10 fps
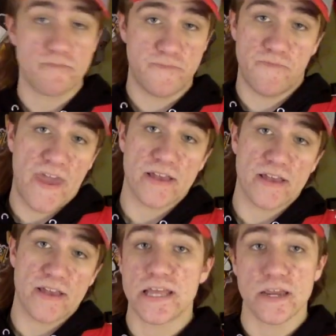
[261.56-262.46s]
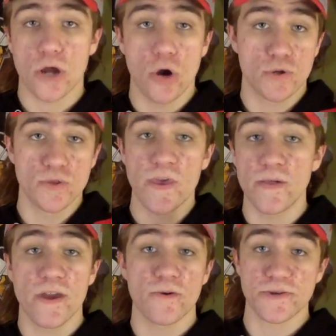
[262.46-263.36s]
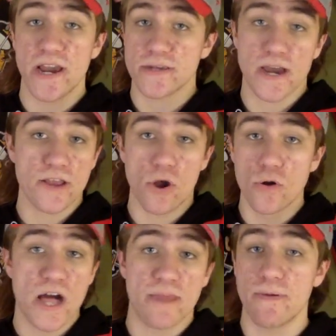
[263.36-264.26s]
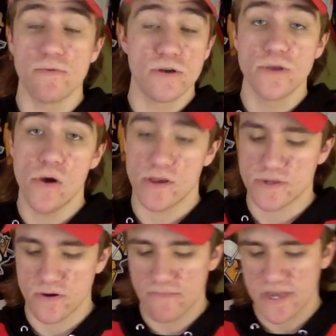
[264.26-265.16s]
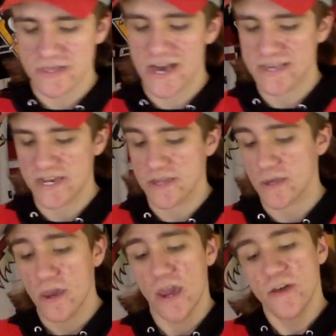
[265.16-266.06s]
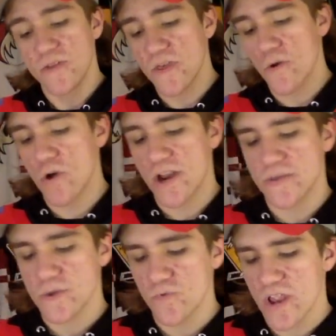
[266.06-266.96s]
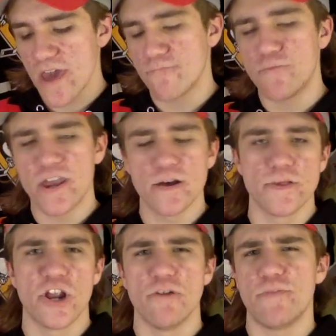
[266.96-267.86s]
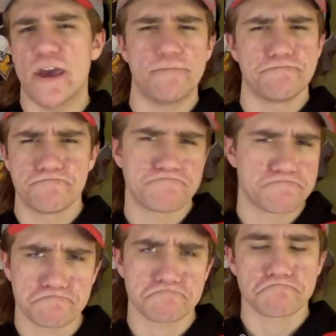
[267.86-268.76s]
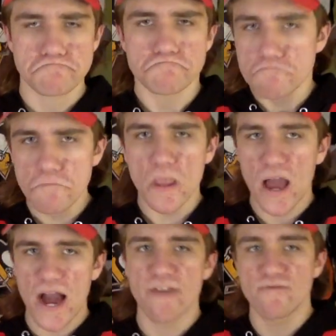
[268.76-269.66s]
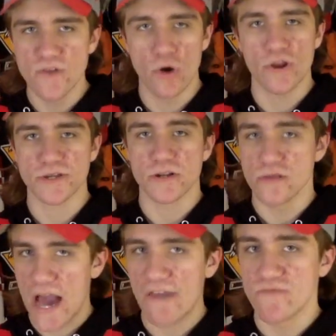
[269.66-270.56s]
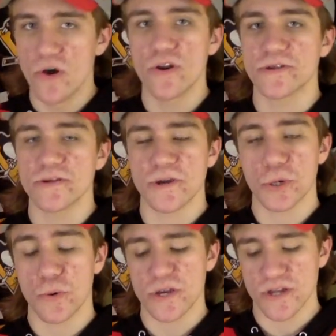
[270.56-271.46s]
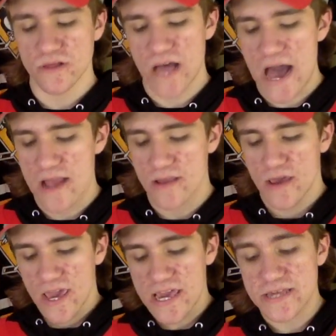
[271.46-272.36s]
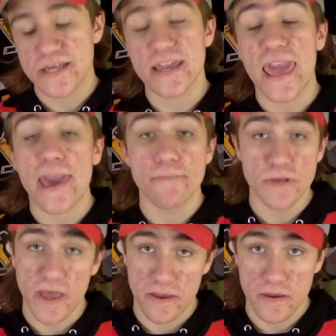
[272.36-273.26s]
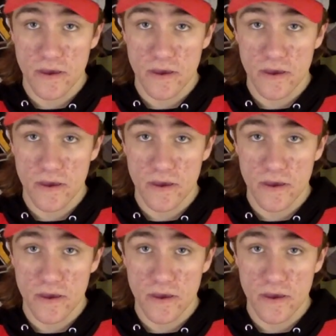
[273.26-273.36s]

fans tend to go to the illegal sites. I know a lot of people who do it, so it makes a lot of sense. The other one, and this one I've been a little bit, I've noticed it's increased a lot, is the gambling